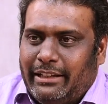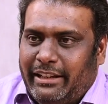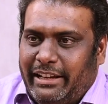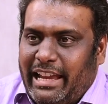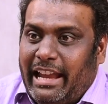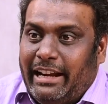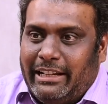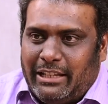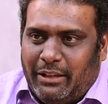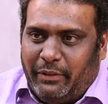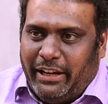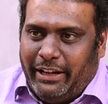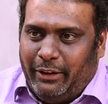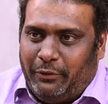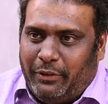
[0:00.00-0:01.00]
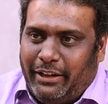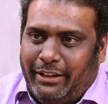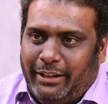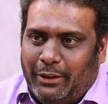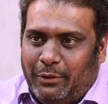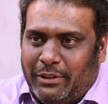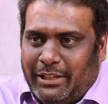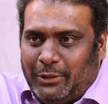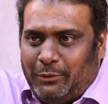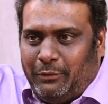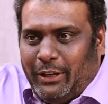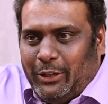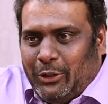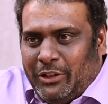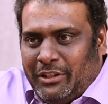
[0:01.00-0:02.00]
The realities are very different here versus
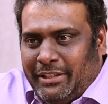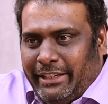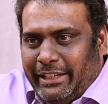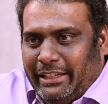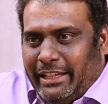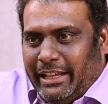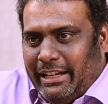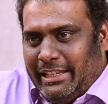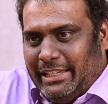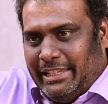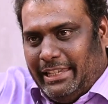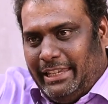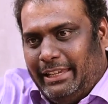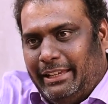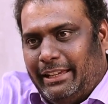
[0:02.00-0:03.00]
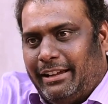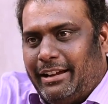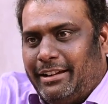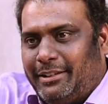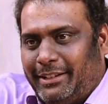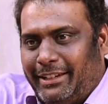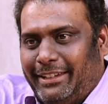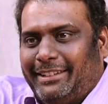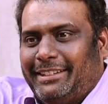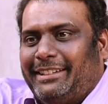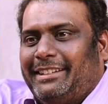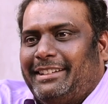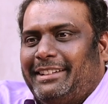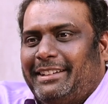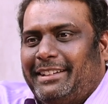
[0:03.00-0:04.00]
when you're sitting there and seeing a country
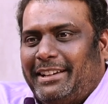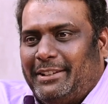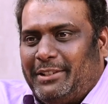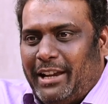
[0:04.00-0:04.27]
and